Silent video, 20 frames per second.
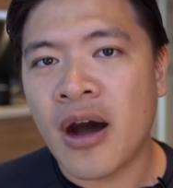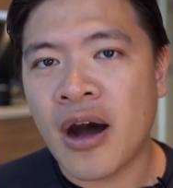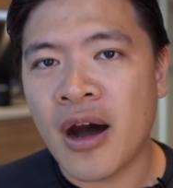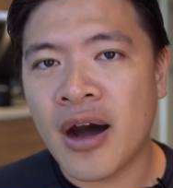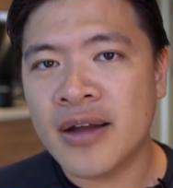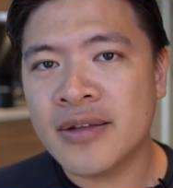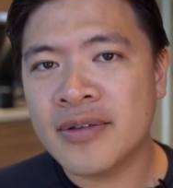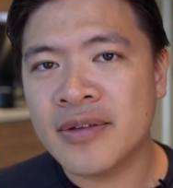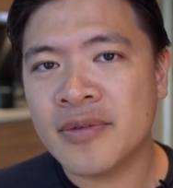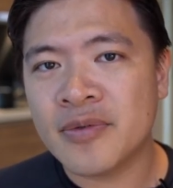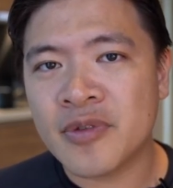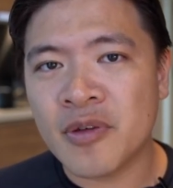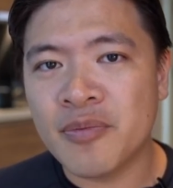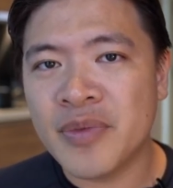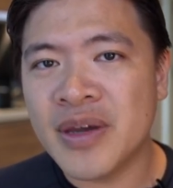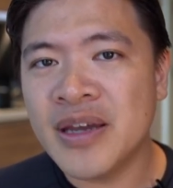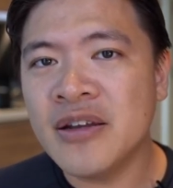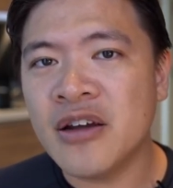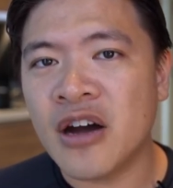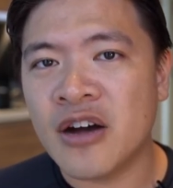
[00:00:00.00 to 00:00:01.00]
On the
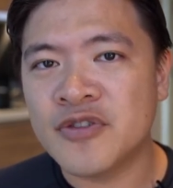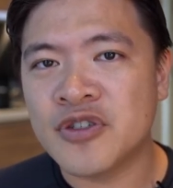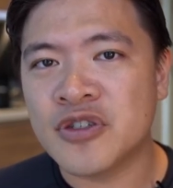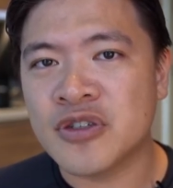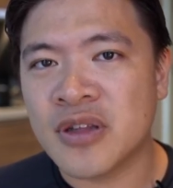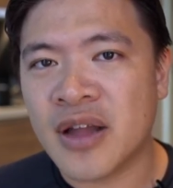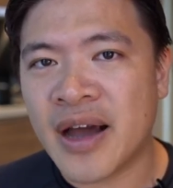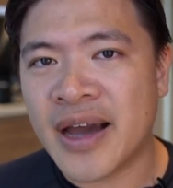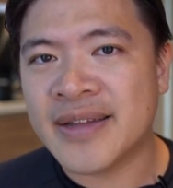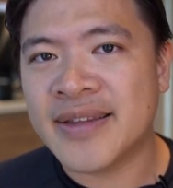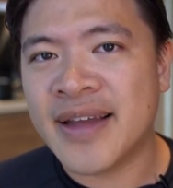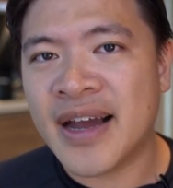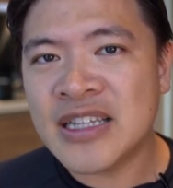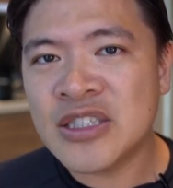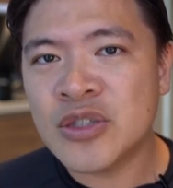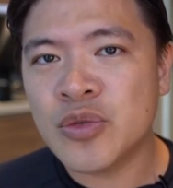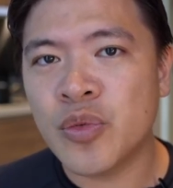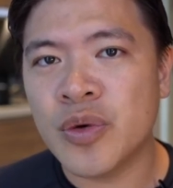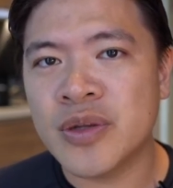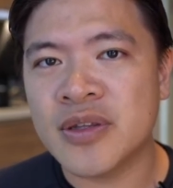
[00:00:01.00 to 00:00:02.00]
mid of July,
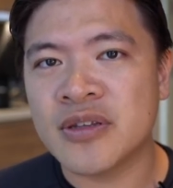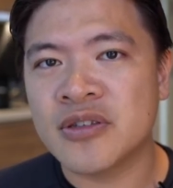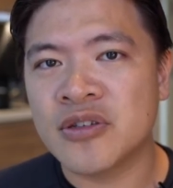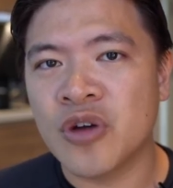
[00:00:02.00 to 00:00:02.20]
that's when the